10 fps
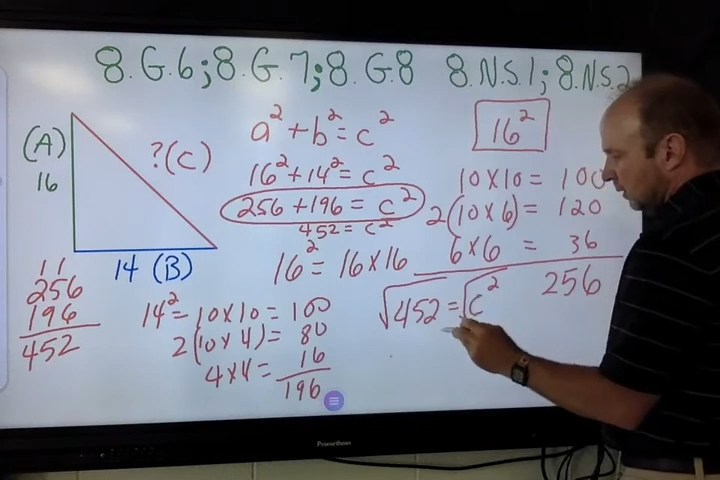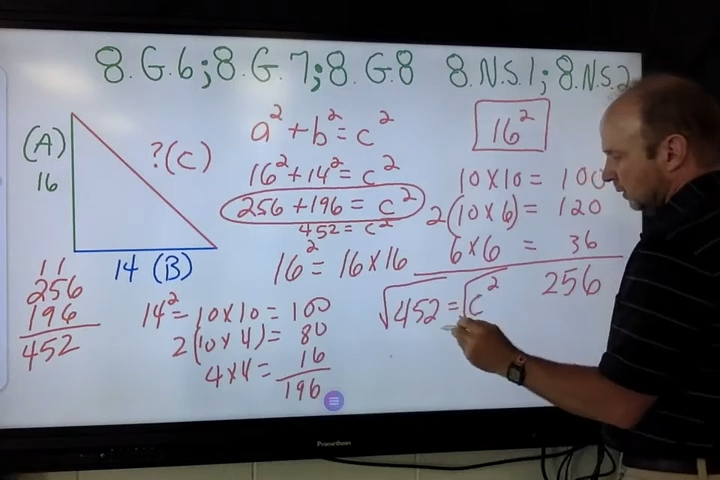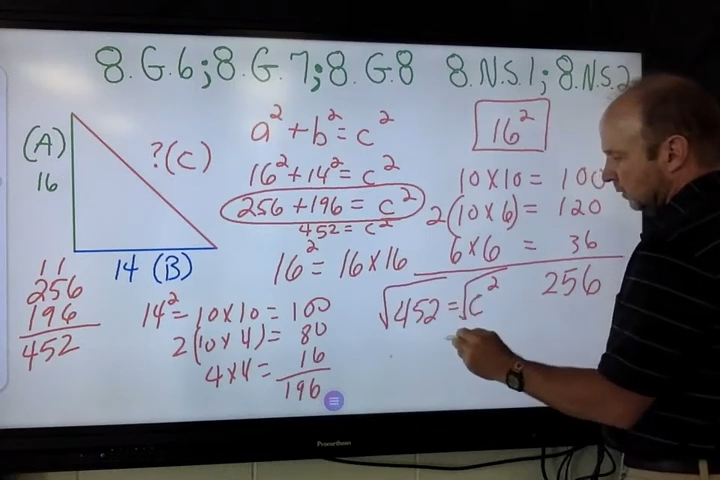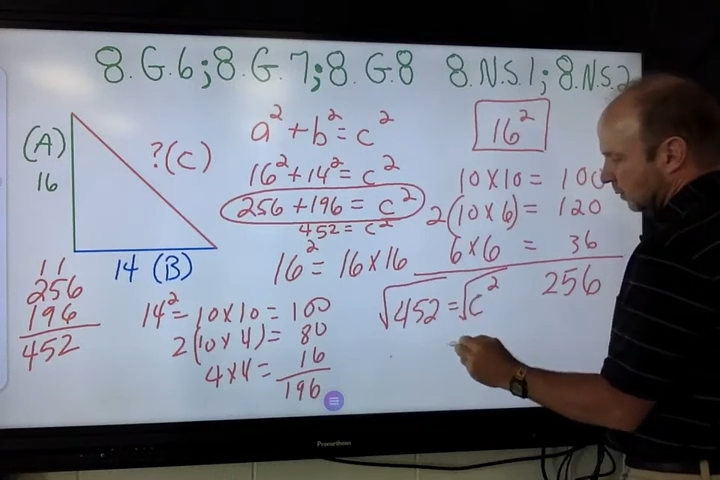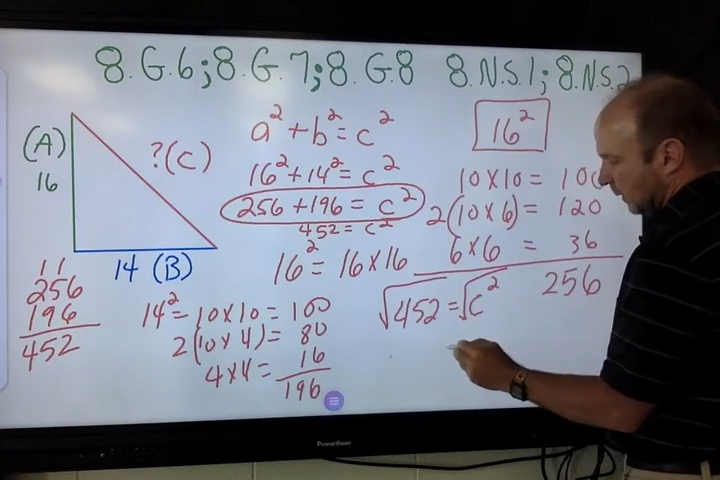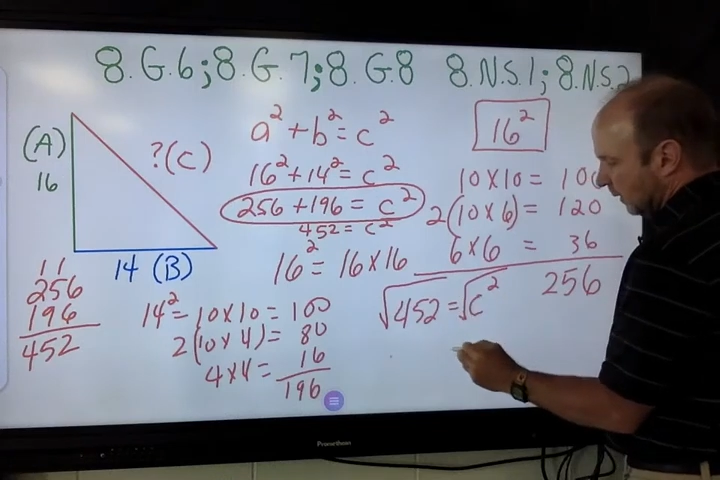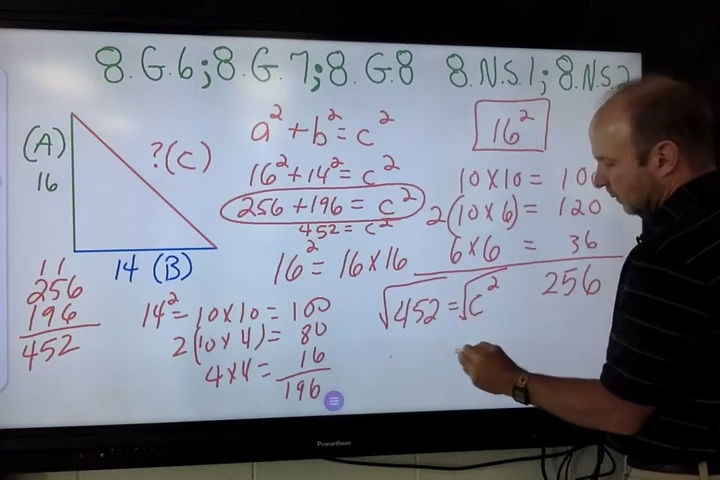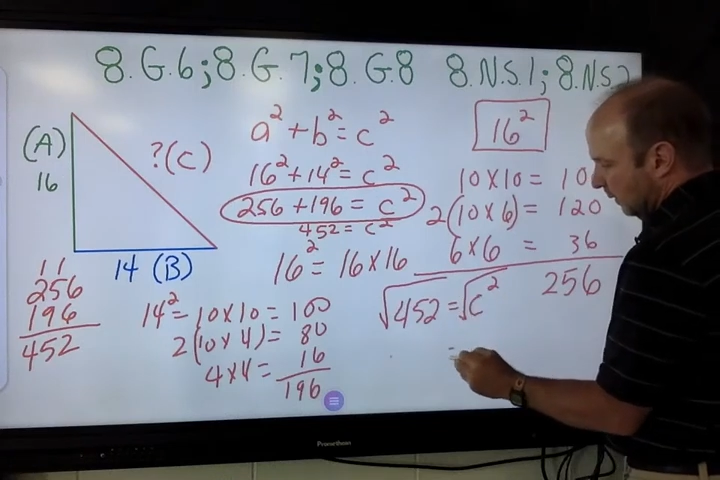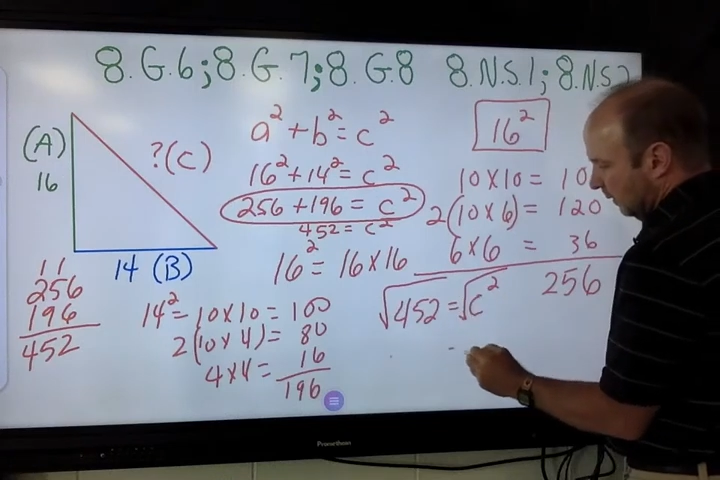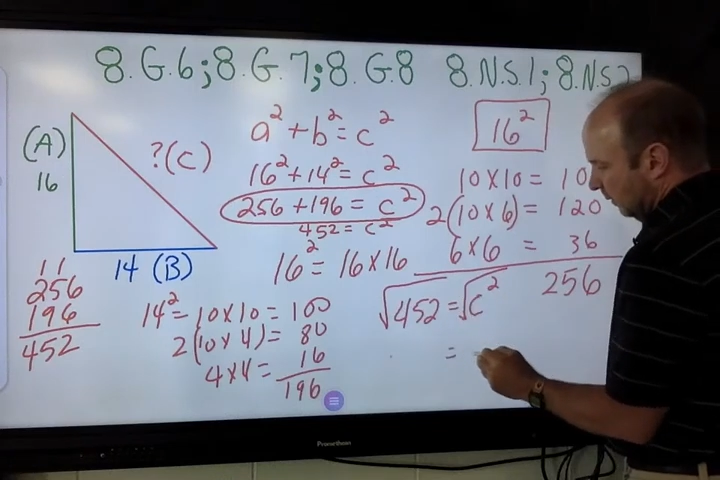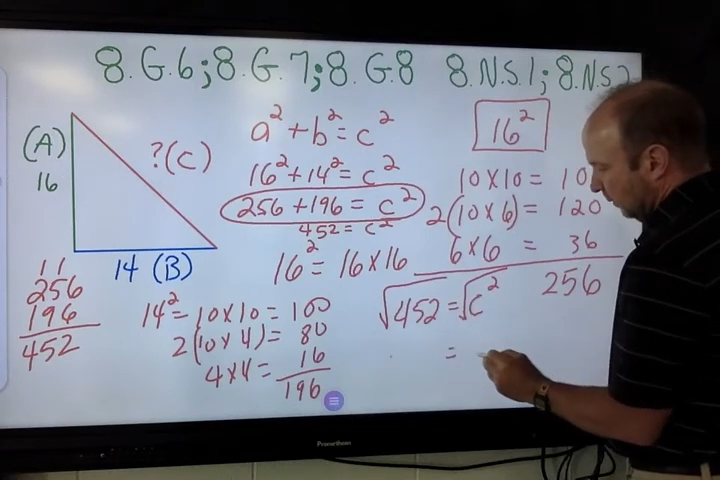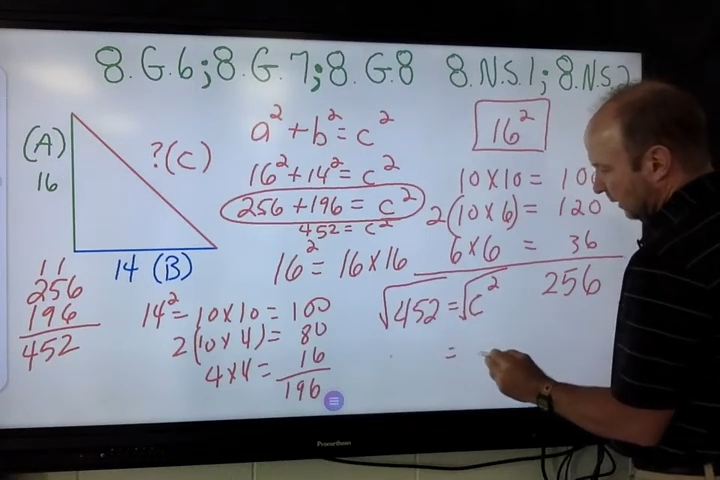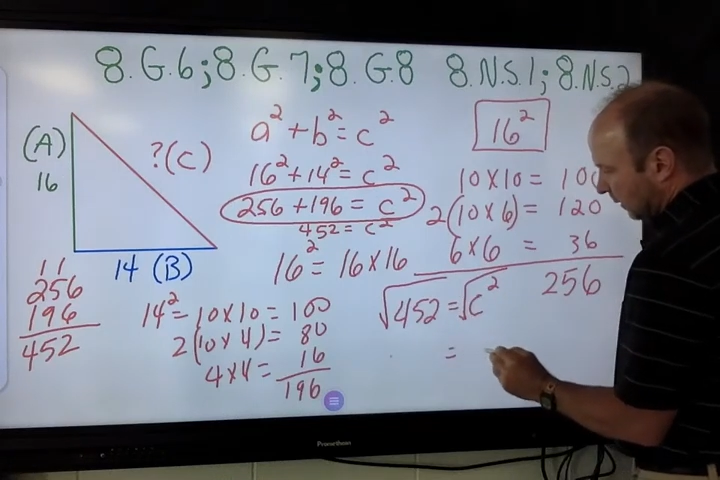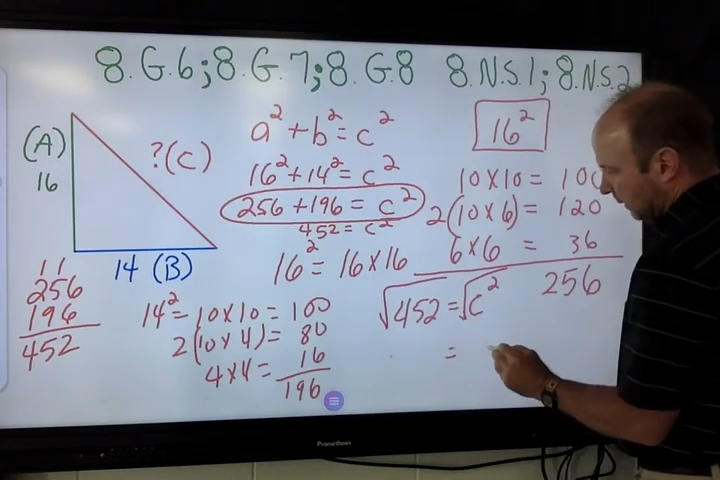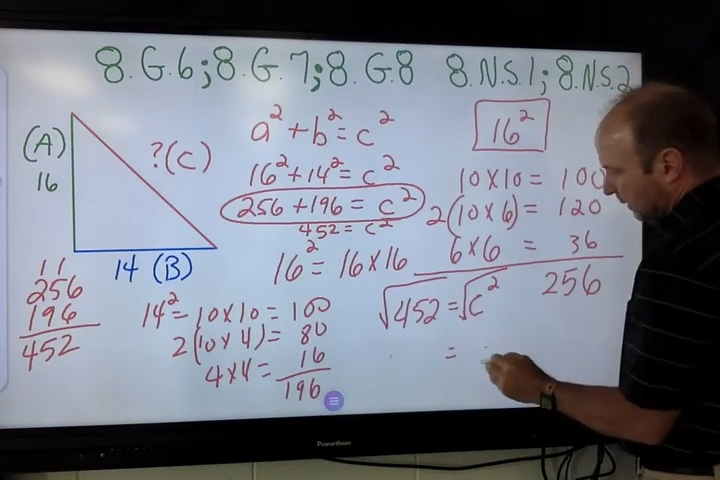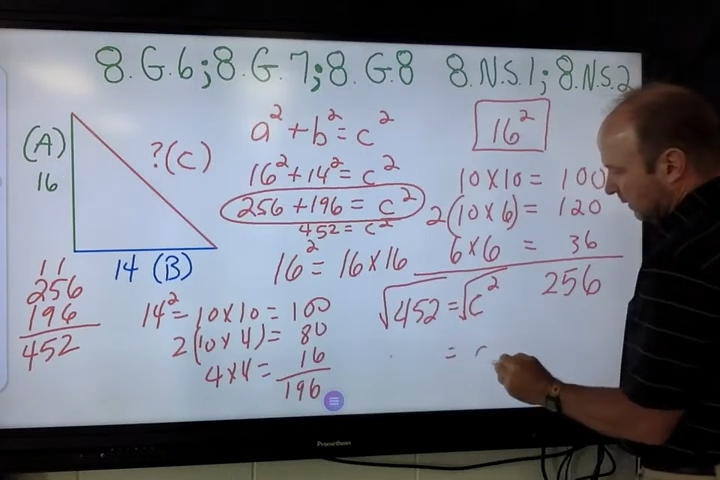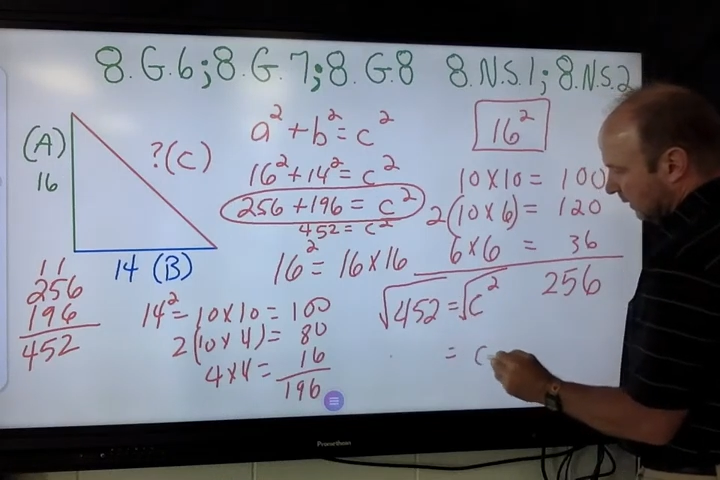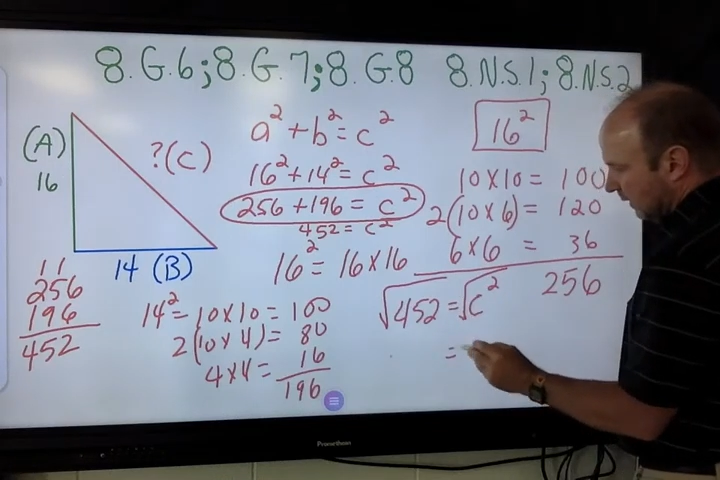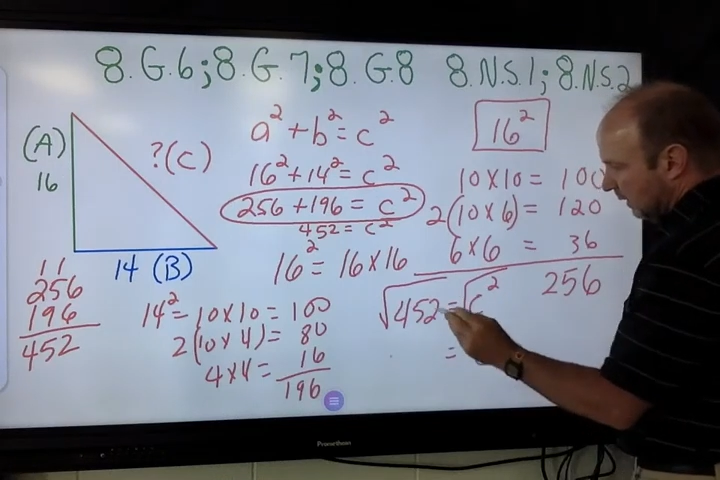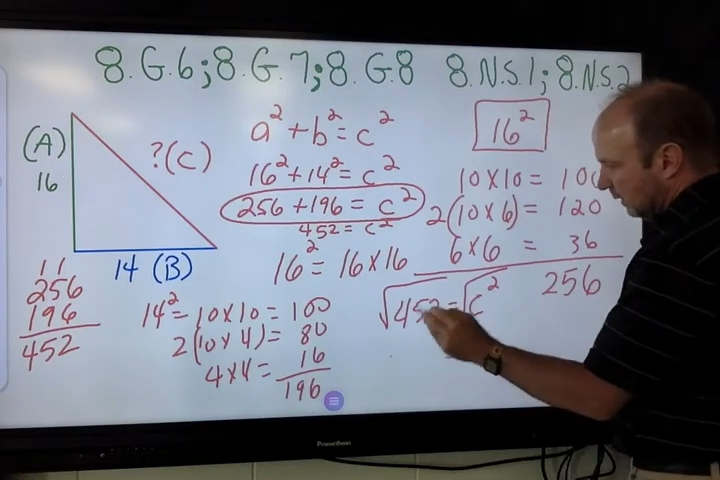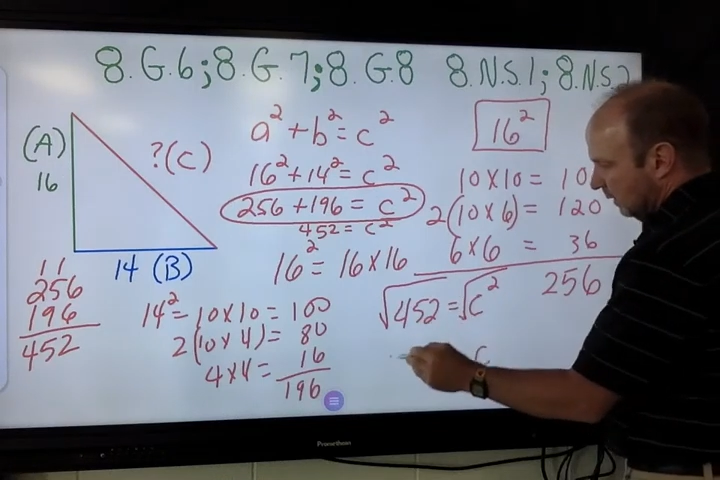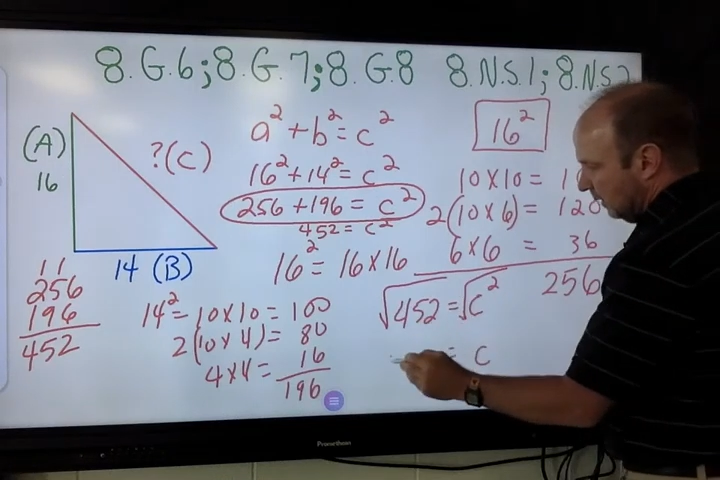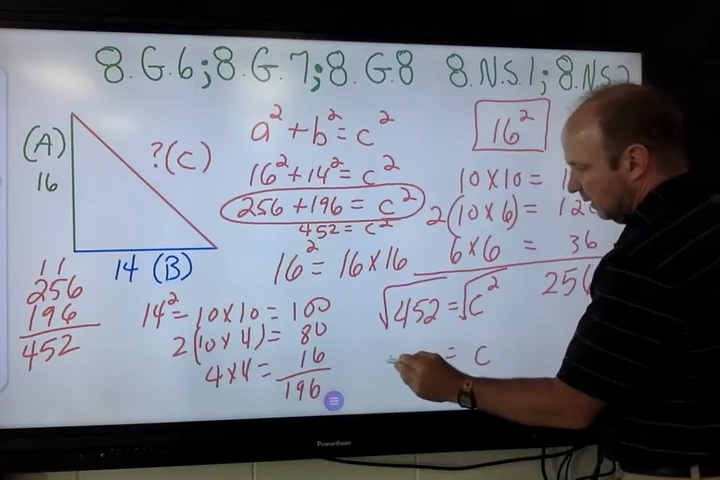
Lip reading: the square root will give me c